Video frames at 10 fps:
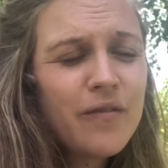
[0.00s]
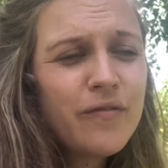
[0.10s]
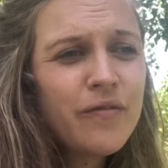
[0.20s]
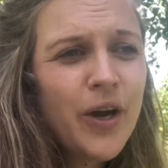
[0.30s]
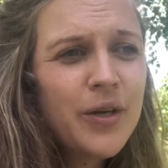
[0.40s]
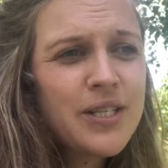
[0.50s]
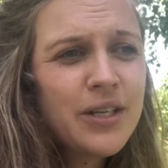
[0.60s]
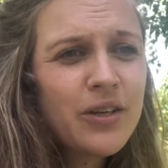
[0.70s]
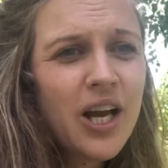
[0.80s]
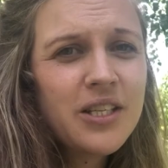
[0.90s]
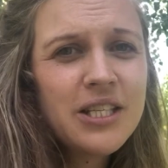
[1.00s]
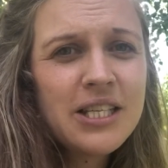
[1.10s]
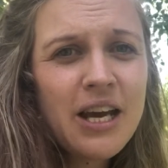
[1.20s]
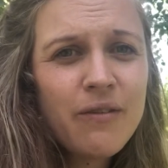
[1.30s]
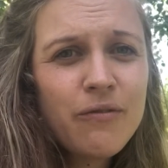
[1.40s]
focusing on cutting
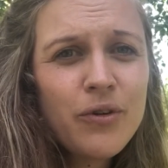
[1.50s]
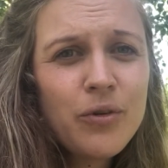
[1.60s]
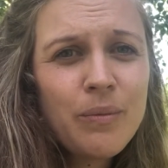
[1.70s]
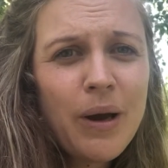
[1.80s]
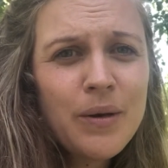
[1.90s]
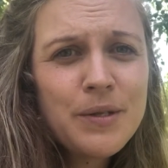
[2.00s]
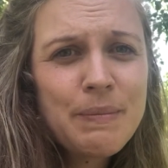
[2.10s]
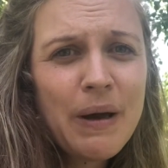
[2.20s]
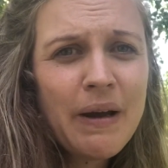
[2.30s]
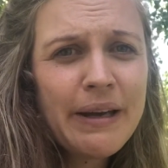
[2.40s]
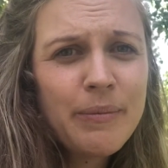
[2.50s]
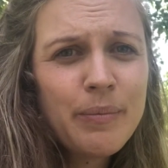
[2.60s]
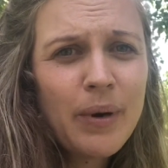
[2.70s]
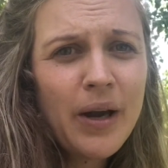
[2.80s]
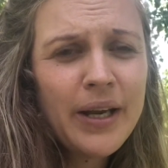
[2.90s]
down food miles by
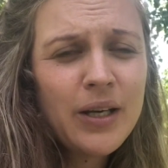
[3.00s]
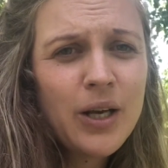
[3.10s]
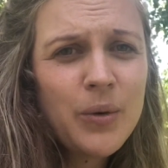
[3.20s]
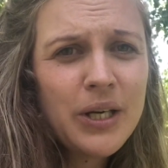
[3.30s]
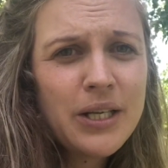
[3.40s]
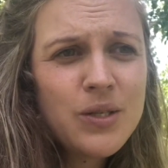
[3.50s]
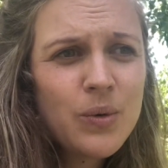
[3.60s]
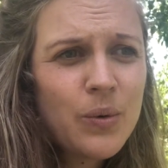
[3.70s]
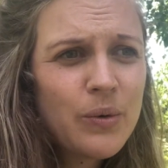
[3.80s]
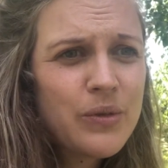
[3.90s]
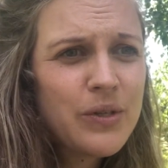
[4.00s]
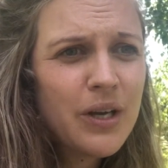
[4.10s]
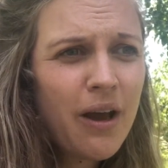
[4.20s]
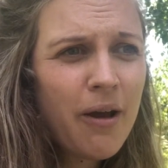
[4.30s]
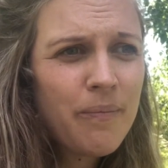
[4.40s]
buying locally sourced
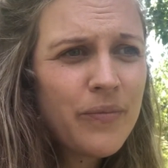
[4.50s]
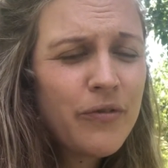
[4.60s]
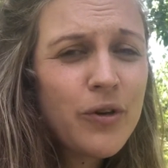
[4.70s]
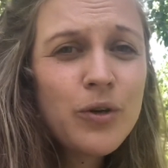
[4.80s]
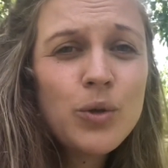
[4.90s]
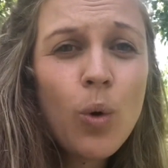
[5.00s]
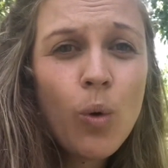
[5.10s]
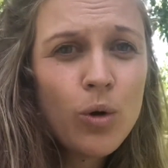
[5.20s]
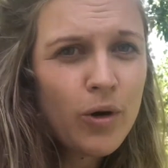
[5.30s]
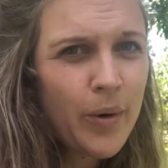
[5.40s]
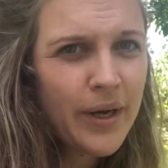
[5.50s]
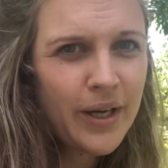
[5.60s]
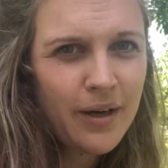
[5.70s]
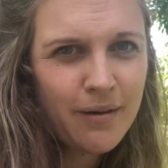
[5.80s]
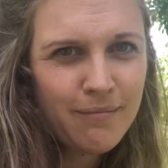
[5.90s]
food or
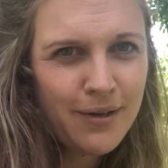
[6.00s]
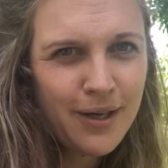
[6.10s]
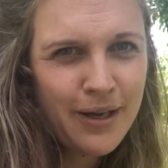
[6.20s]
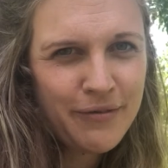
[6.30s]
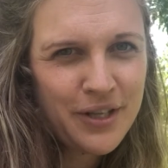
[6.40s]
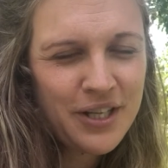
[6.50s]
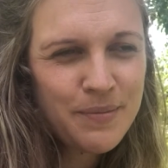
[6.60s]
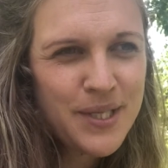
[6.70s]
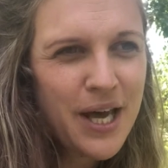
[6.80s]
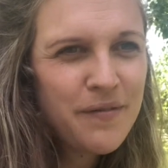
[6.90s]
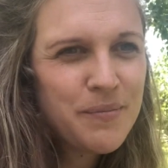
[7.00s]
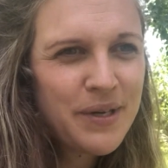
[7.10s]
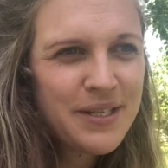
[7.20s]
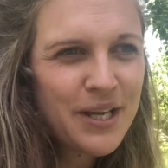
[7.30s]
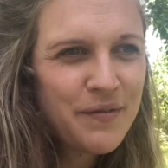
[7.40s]
growing everything themselves and
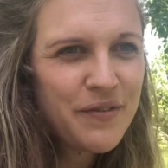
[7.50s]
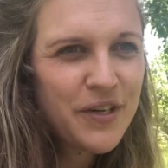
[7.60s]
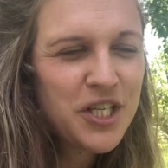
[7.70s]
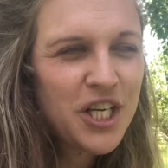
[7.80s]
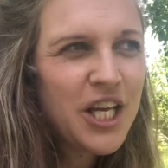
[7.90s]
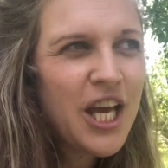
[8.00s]
being self-sufficient.